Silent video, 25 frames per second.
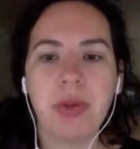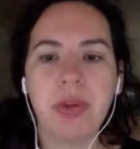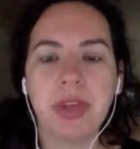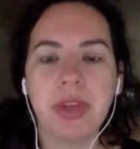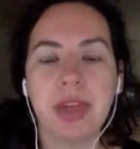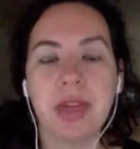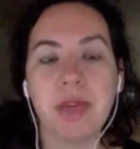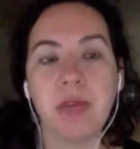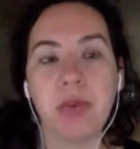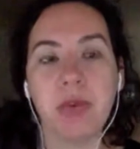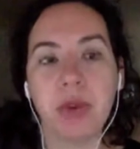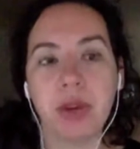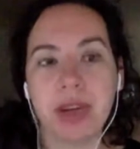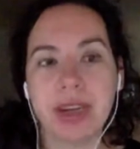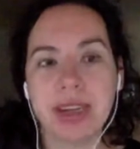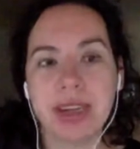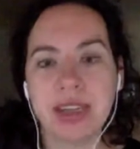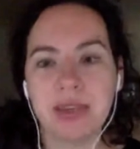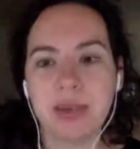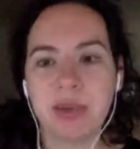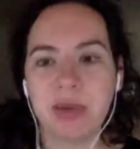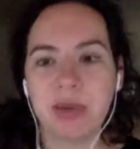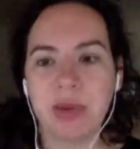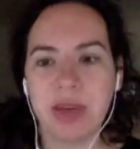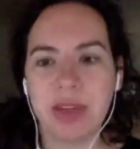People need more
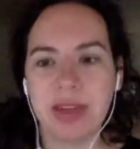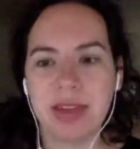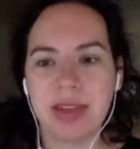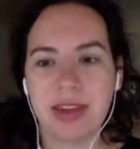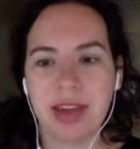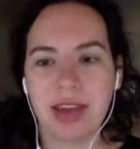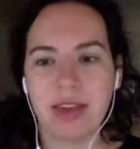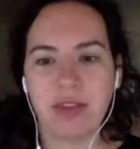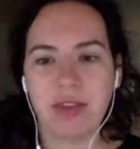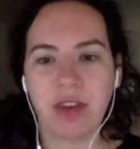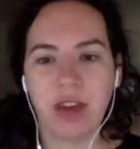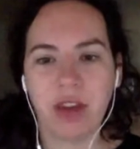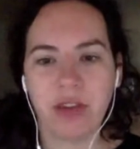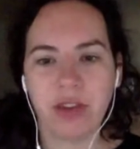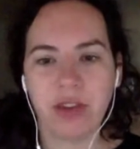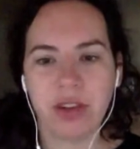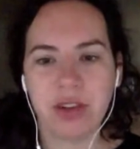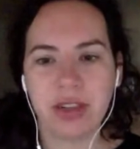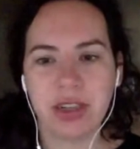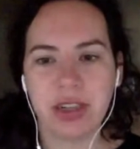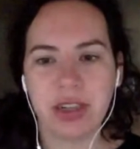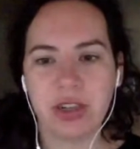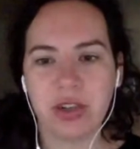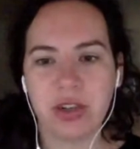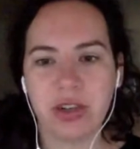intimate ways to have
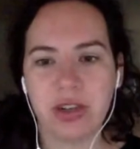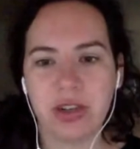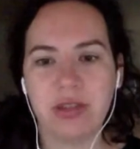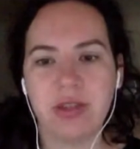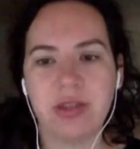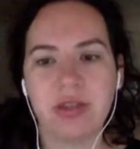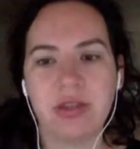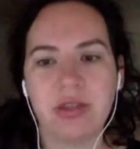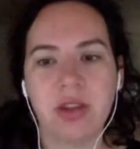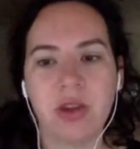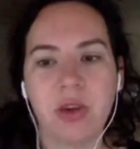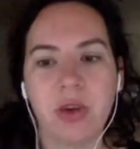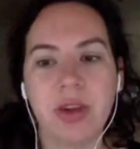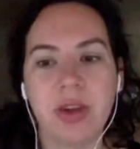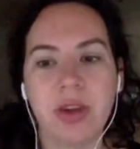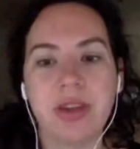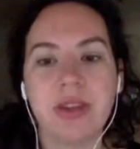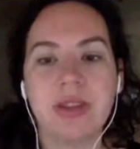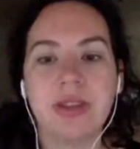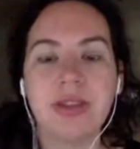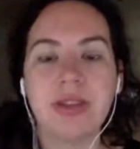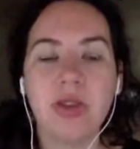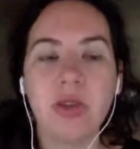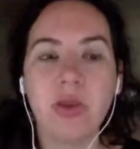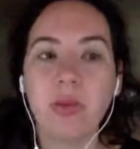conversations. So
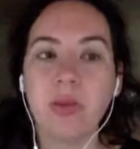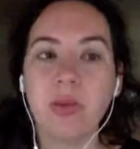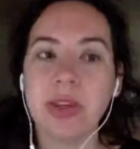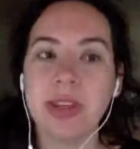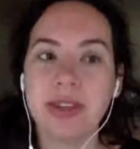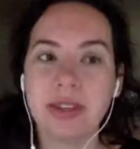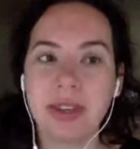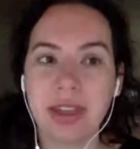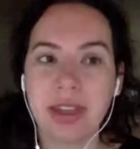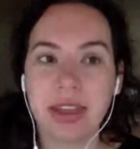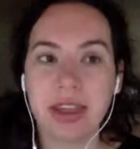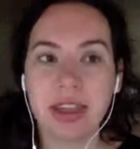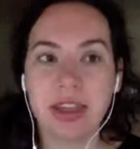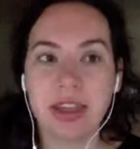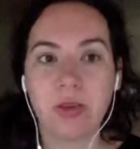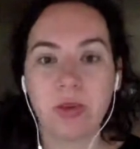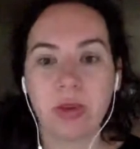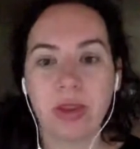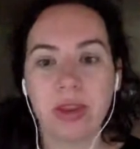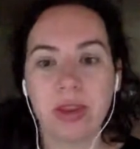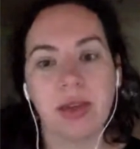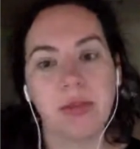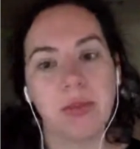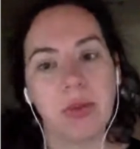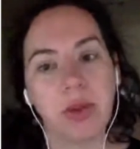on Zoom, we see
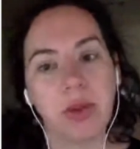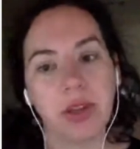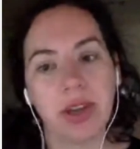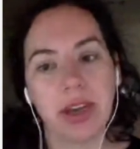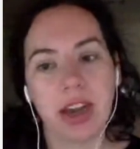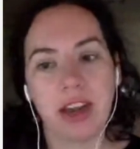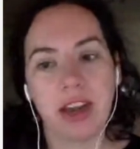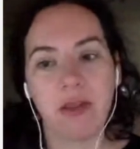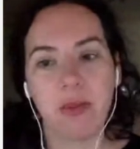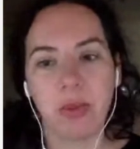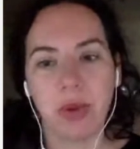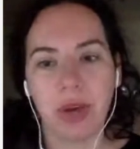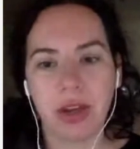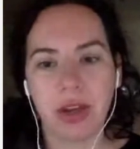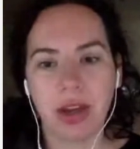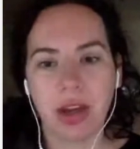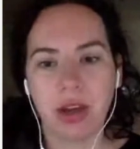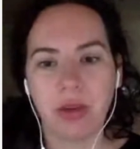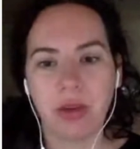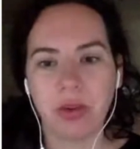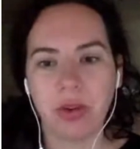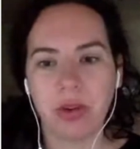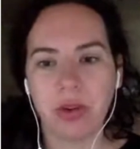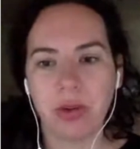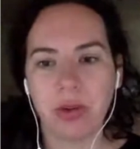this with the ability to have
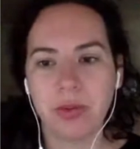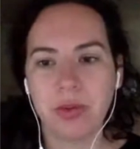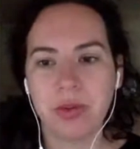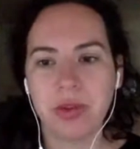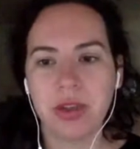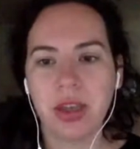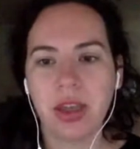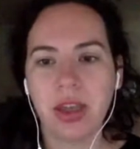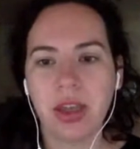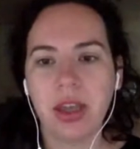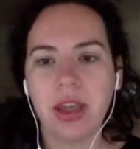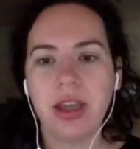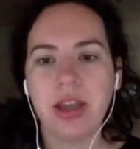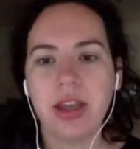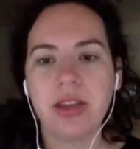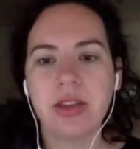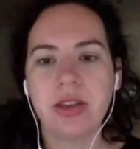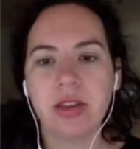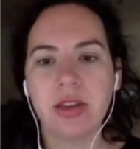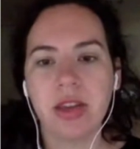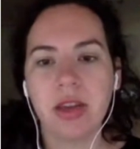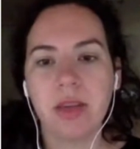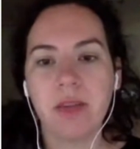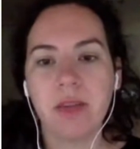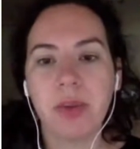breakout rooms.
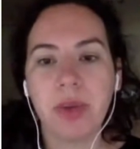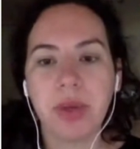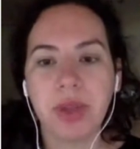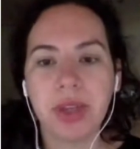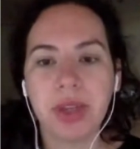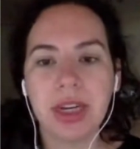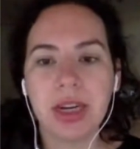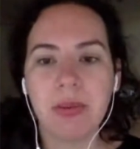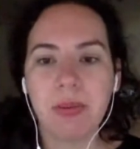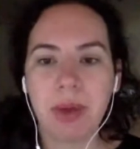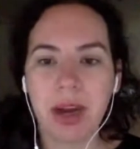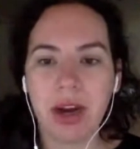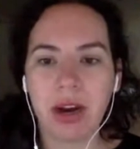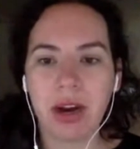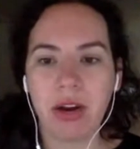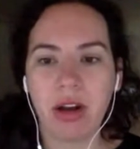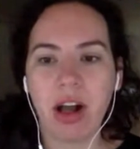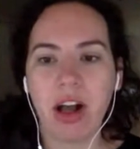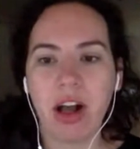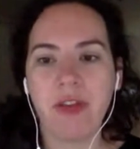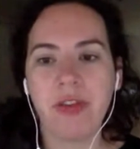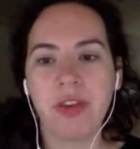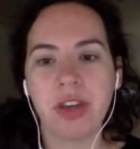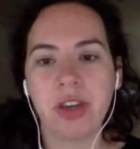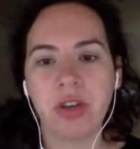So the ability to
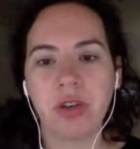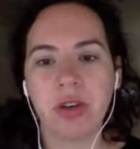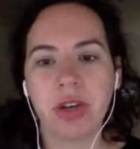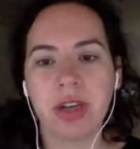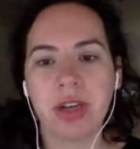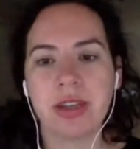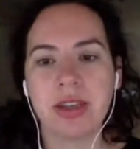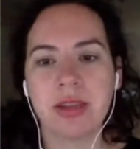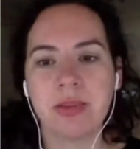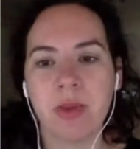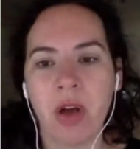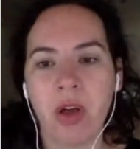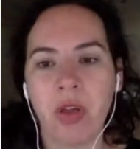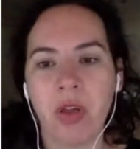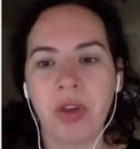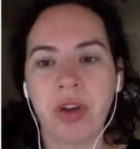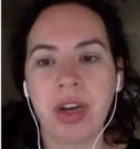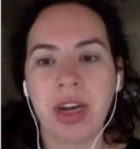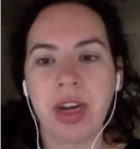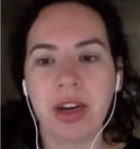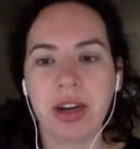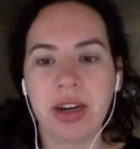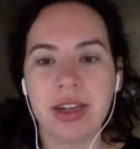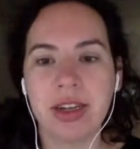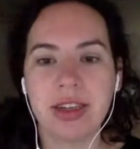pair off and create
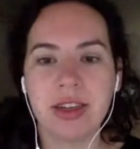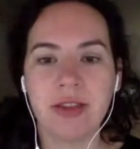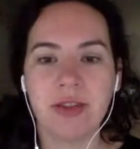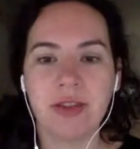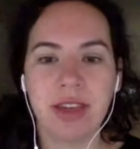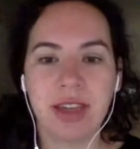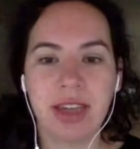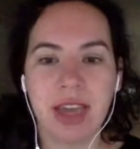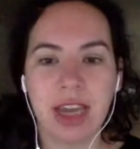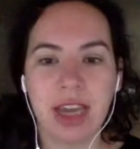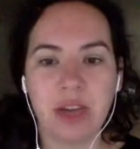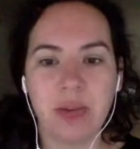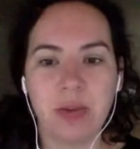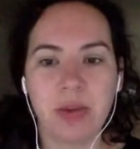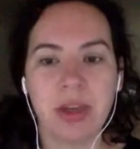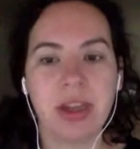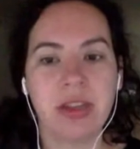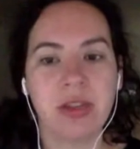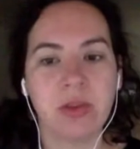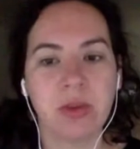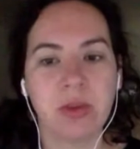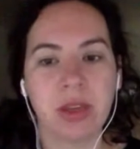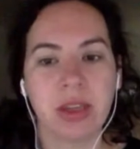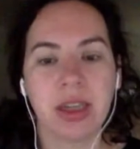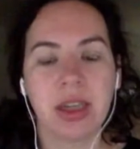smaller areas of
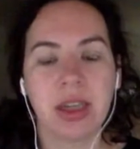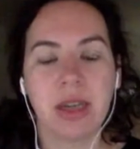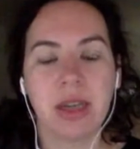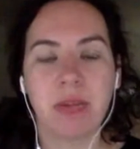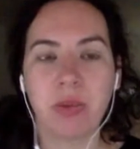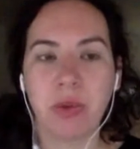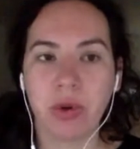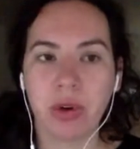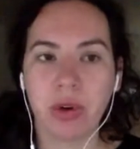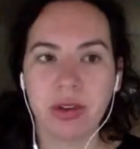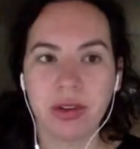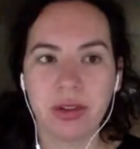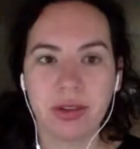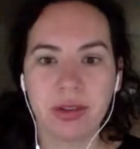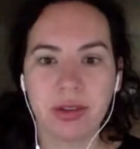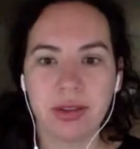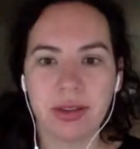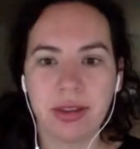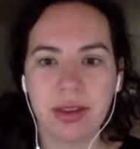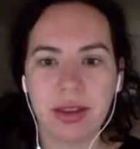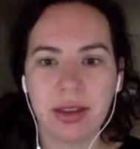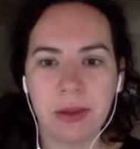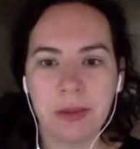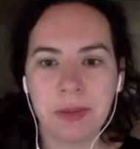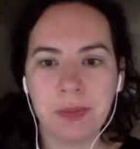engagement is really
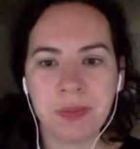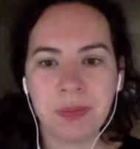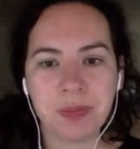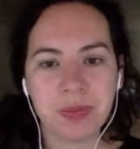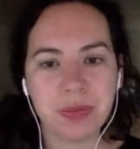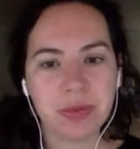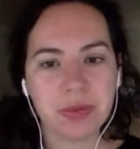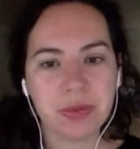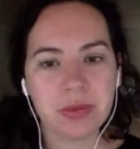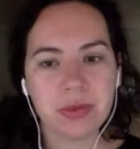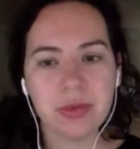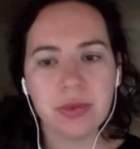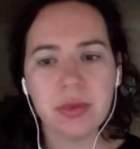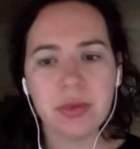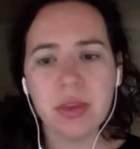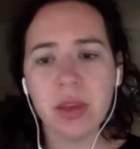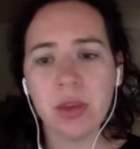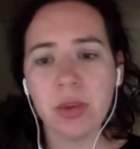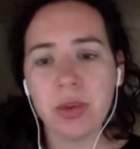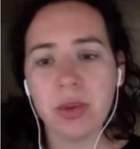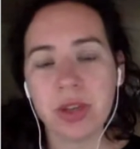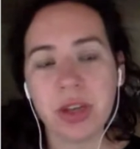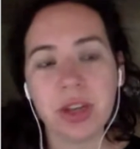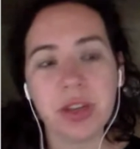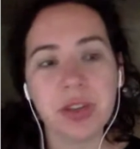important.
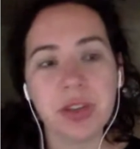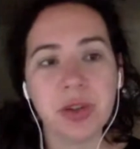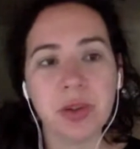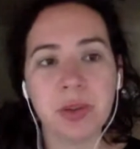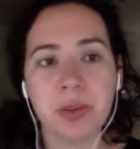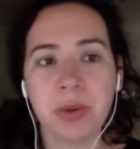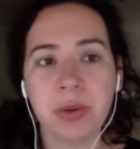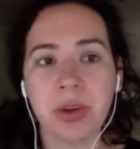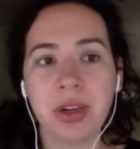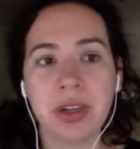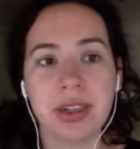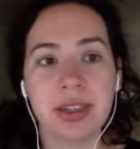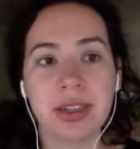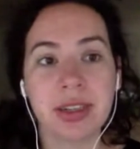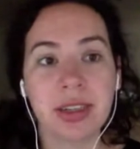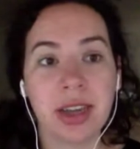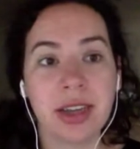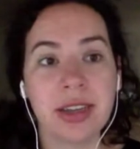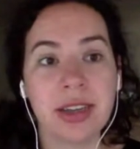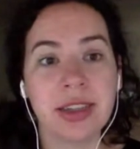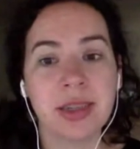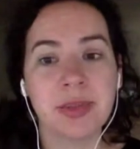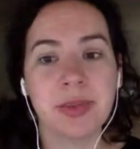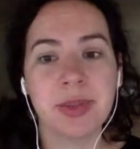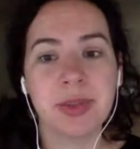What's also important is
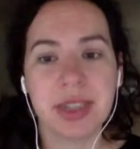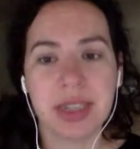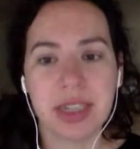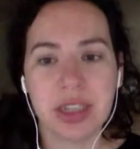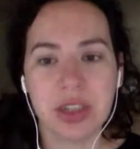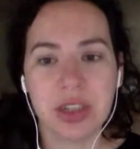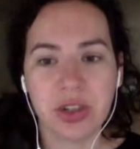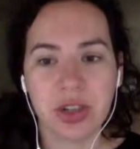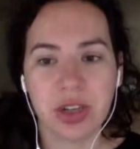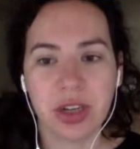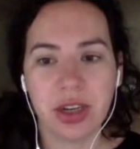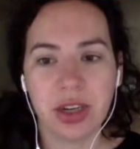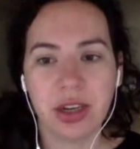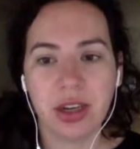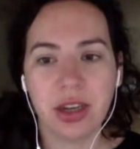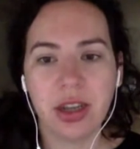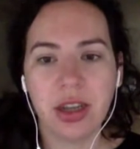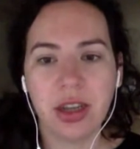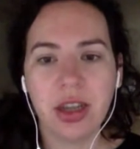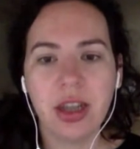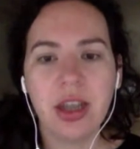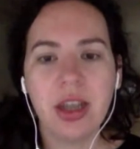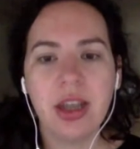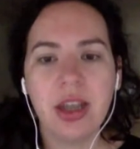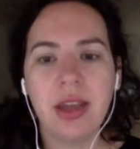
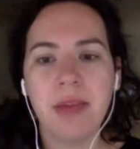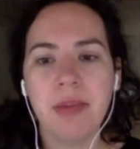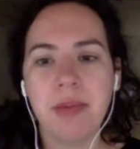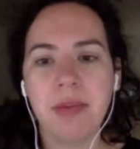customization.